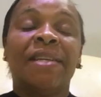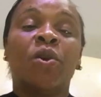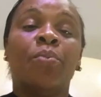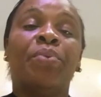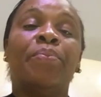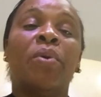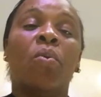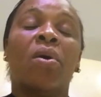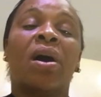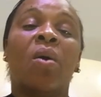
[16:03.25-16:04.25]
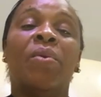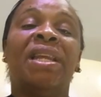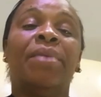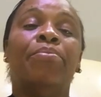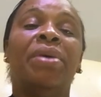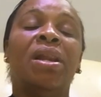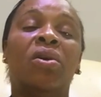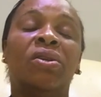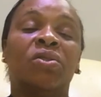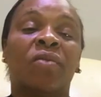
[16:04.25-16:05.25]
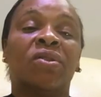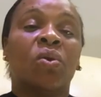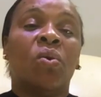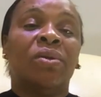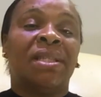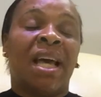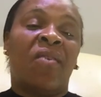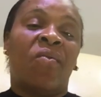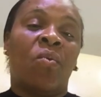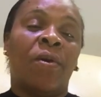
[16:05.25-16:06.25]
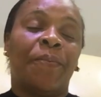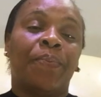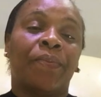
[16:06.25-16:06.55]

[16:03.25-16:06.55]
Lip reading: some people will come with the millions of souls they have won.